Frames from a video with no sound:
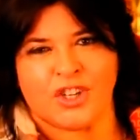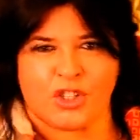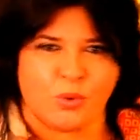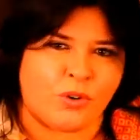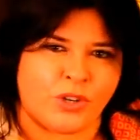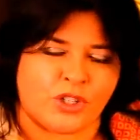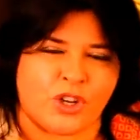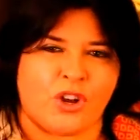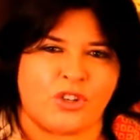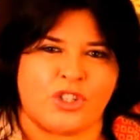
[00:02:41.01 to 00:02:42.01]
You are in
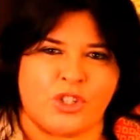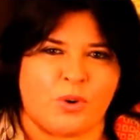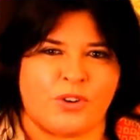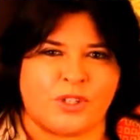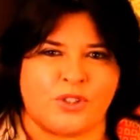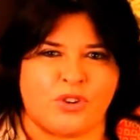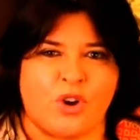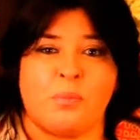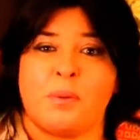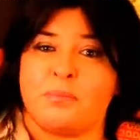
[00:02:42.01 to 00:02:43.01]
charge. You are in
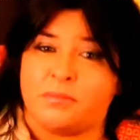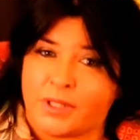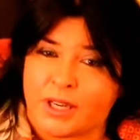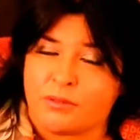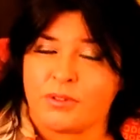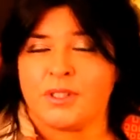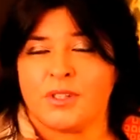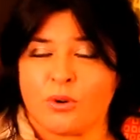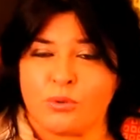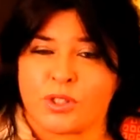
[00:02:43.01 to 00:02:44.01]
control. But, you know,
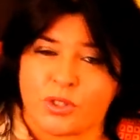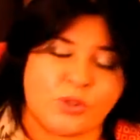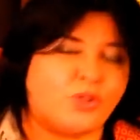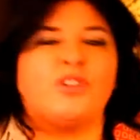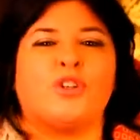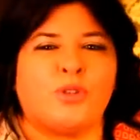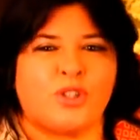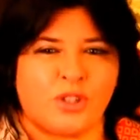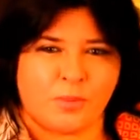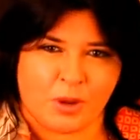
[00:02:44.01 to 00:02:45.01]
also use your
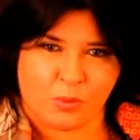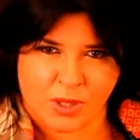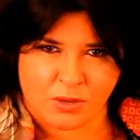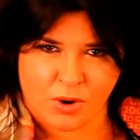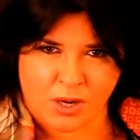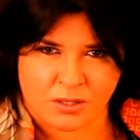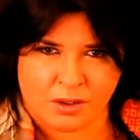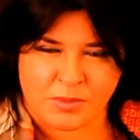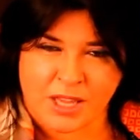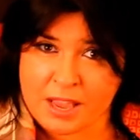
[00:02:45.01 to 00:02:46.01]
intuition about when the right
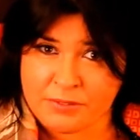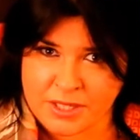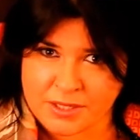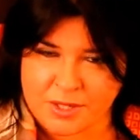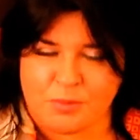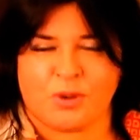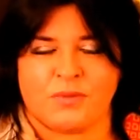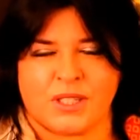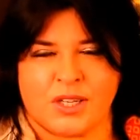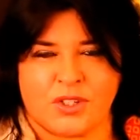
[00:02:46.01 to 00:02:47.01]
time to have these deep
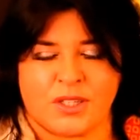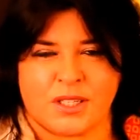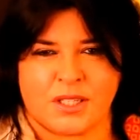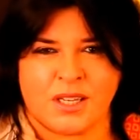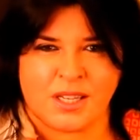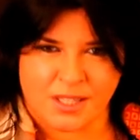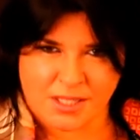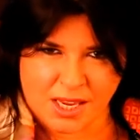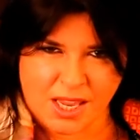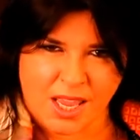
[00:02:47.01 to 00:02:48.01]
conversations is.
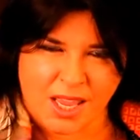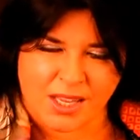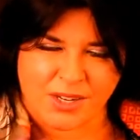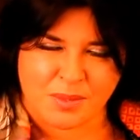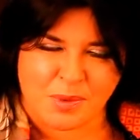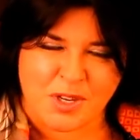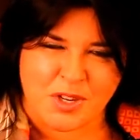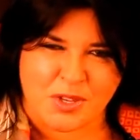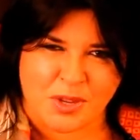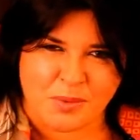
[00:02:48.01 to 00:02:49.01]
Take care, and I'll speak
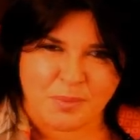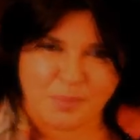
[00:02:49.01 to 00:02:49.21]
to you soon.